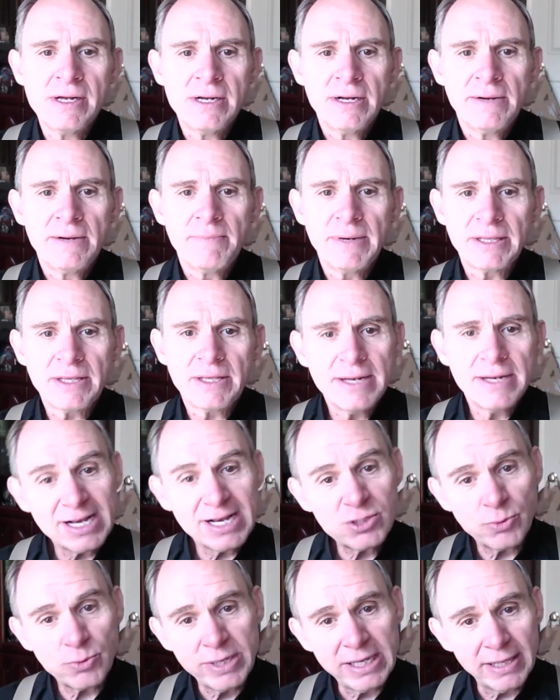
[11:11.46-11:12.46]
But the
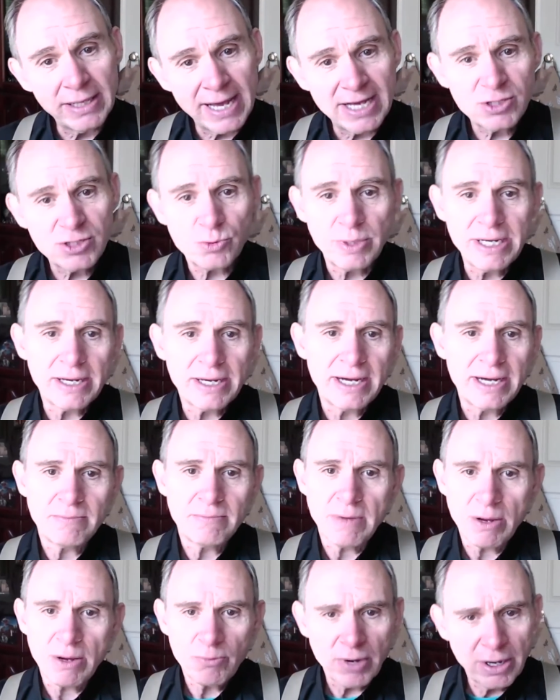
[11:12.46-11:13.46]
next week, last week, I
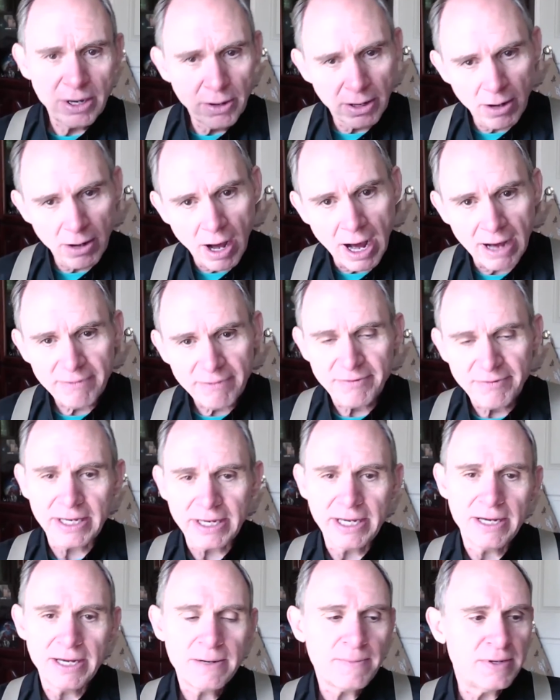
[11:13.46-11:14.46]
went off
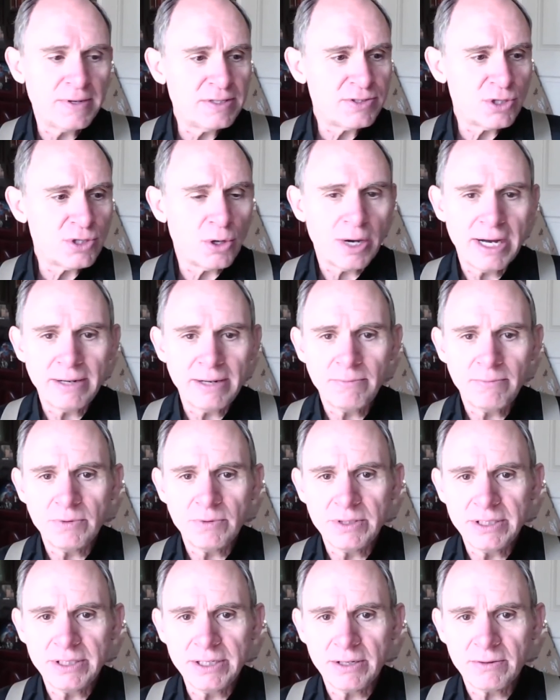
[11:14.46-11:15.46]
again, and so I,
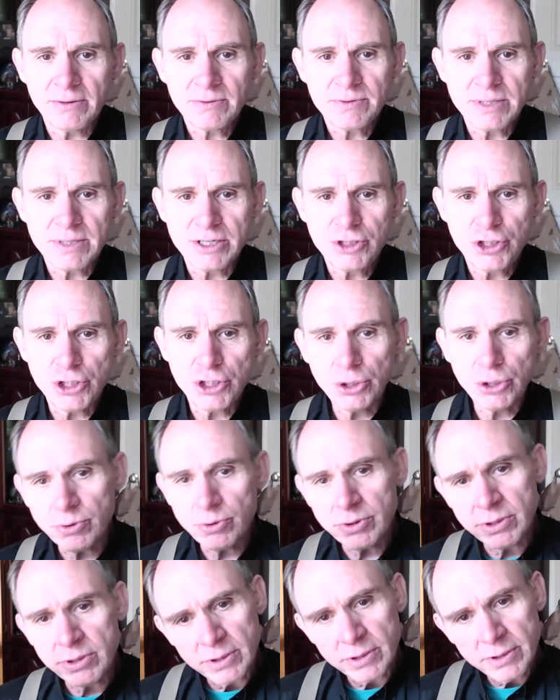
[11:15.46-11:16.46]
you know,
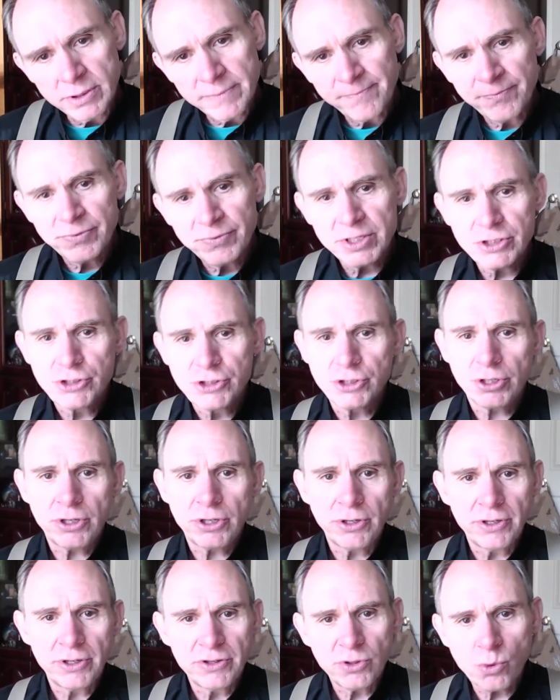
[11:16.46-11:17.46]
eschewed the
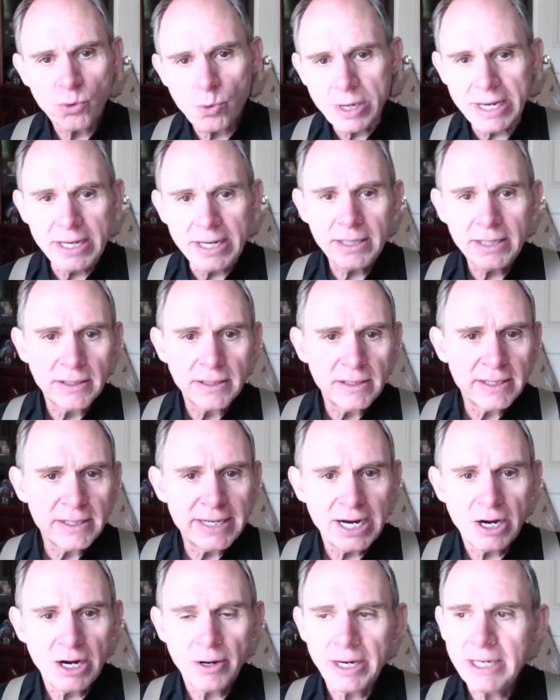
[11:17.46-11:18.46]
sugar and the wheat and the
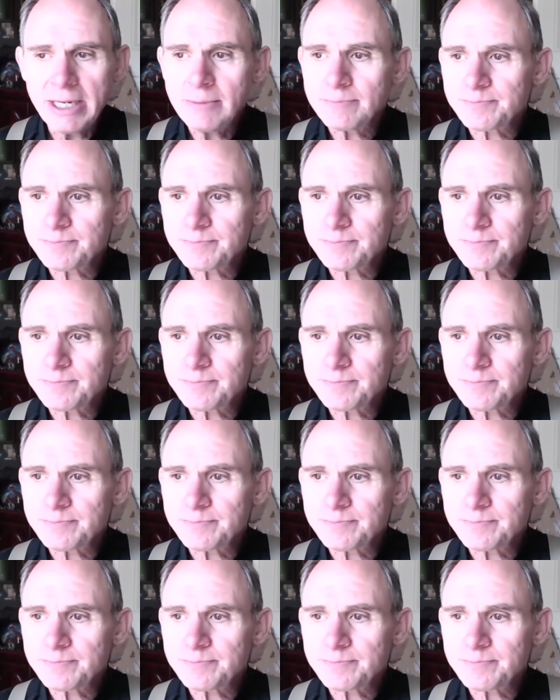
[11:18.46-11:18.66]
dairy.